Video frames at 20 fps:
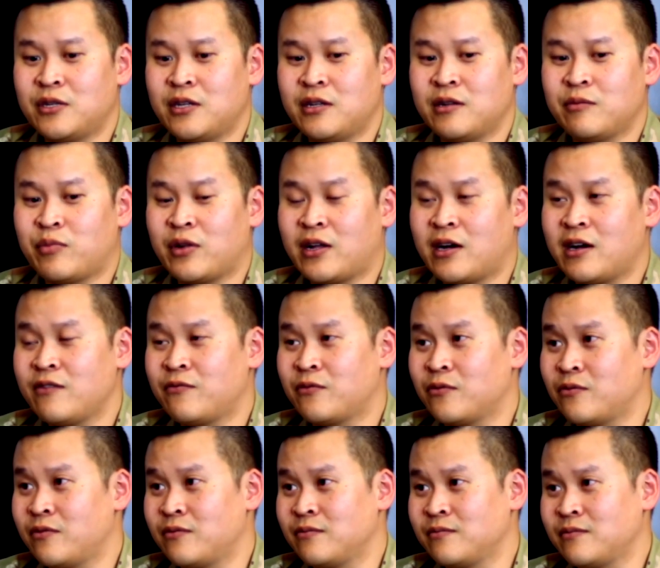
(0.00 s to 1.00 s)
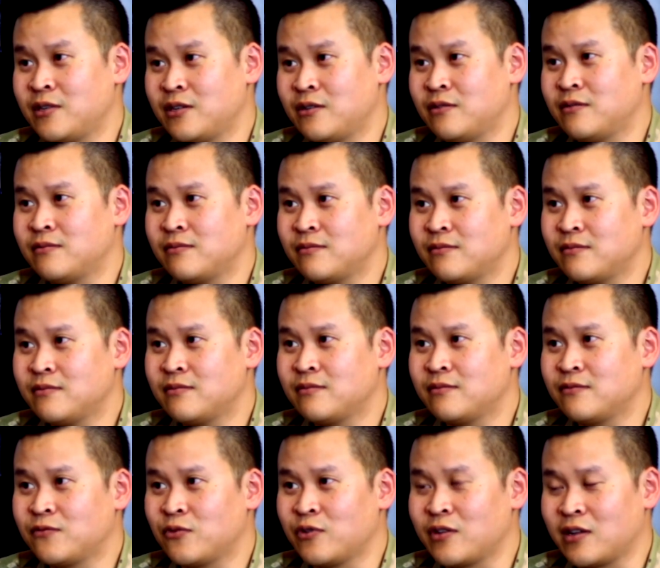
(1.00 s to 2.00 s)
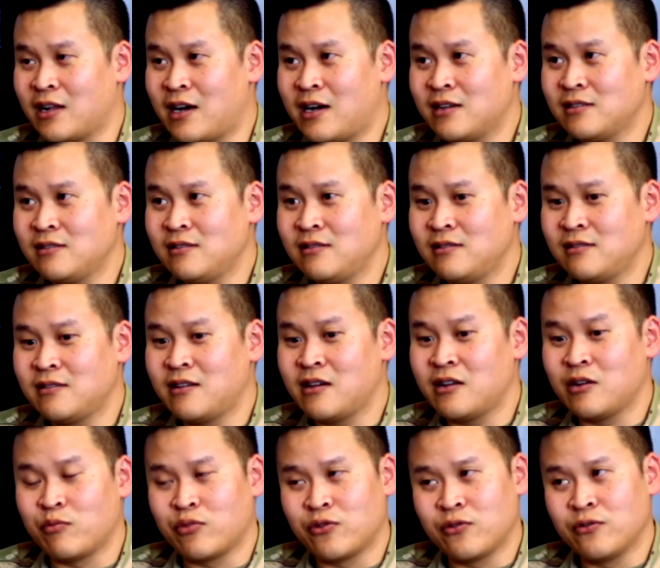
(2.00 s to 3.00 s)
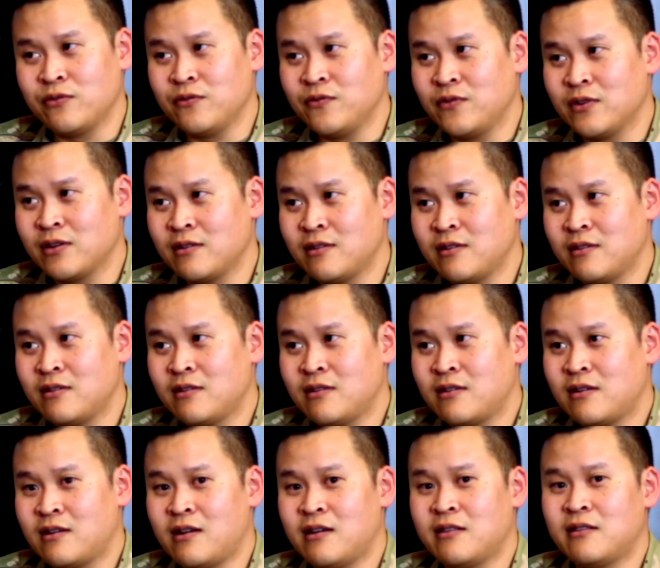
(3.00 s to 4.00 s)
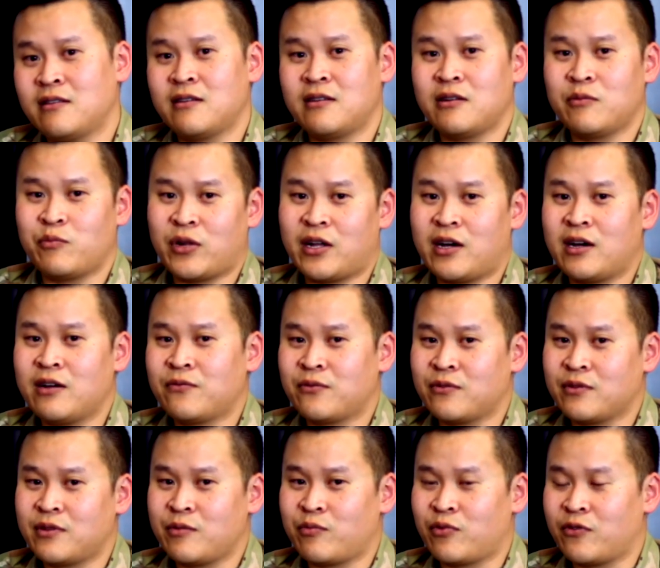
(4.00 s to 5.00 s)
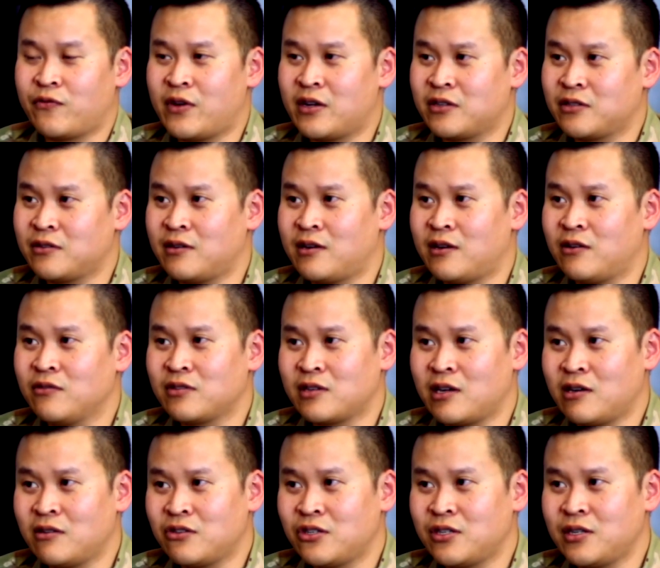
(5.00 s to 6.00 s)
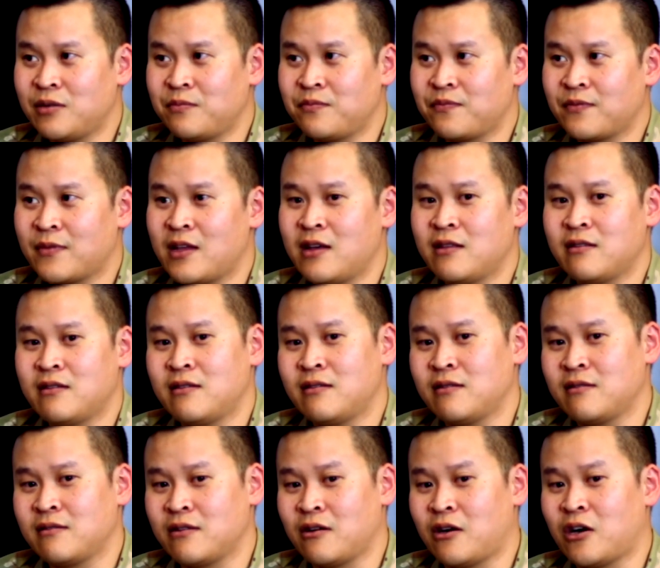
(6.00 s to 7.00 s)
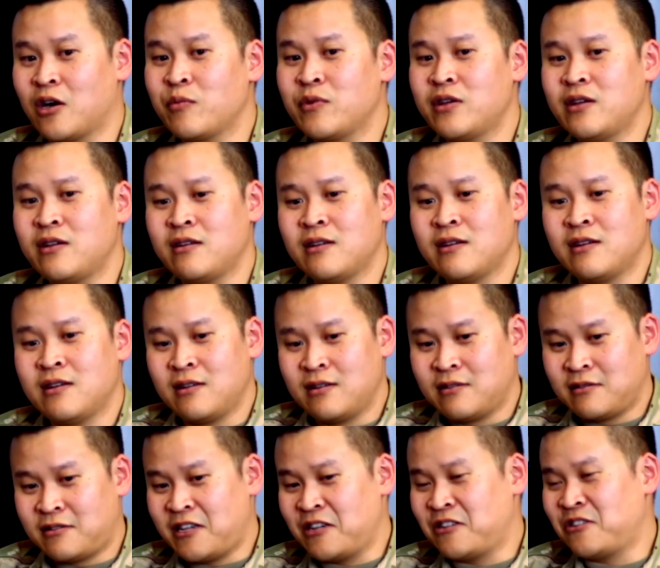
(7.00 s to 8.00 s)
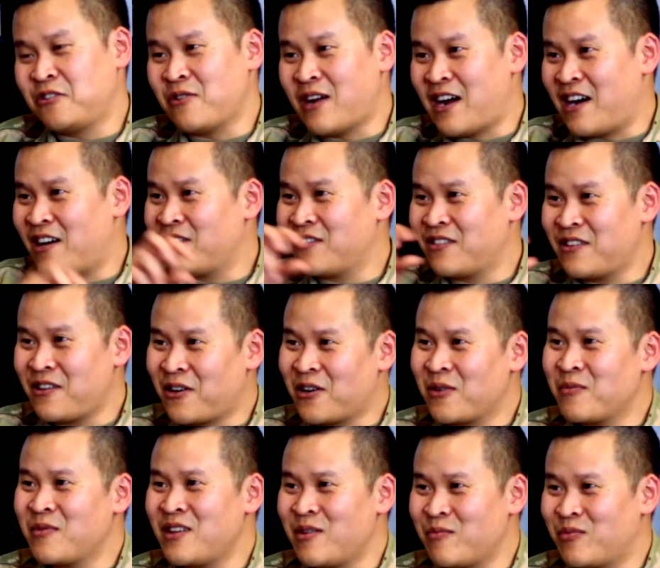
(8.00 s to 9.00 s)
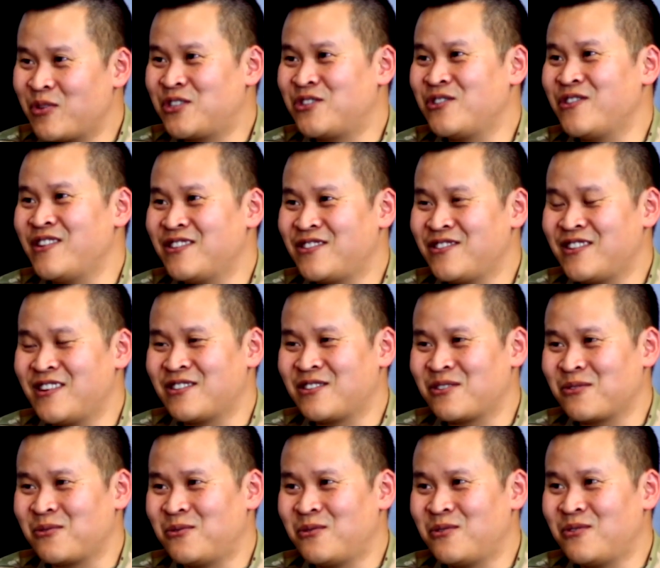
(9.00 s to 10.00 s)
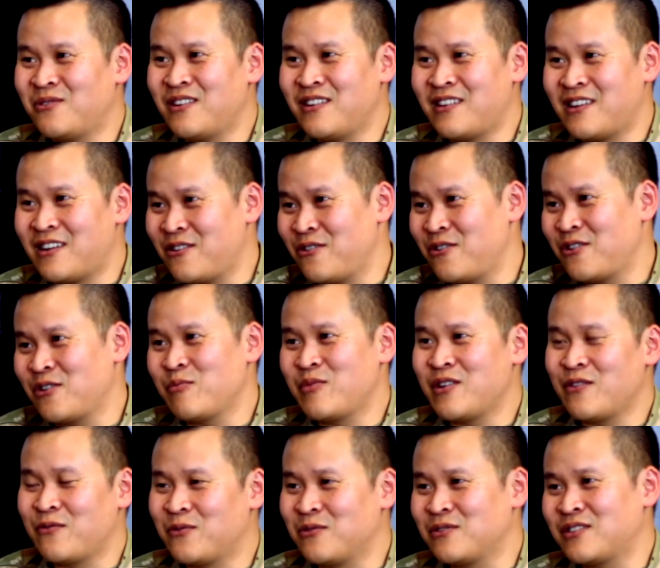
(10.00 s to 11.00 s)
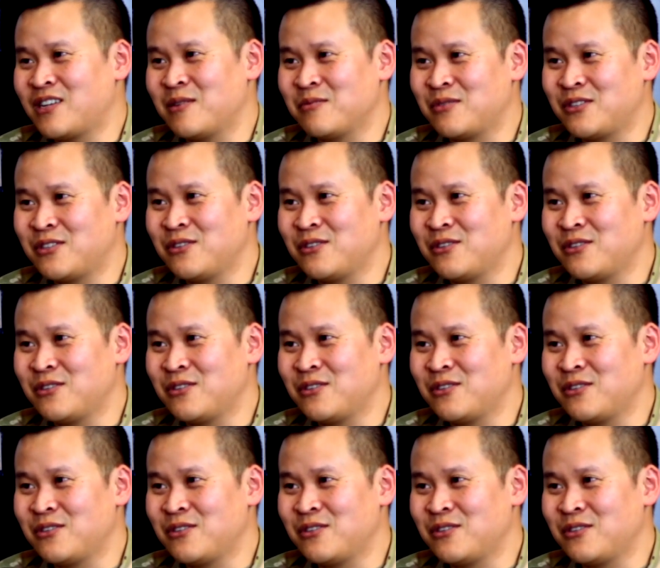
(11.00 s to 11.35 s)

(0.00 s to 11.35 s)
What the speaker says: and apply for, for the classes, get approved, and then apply for the Professional Health Scholarship, and then the Army takes you out of the Army and puts you into that school, and now you're going to be a full-time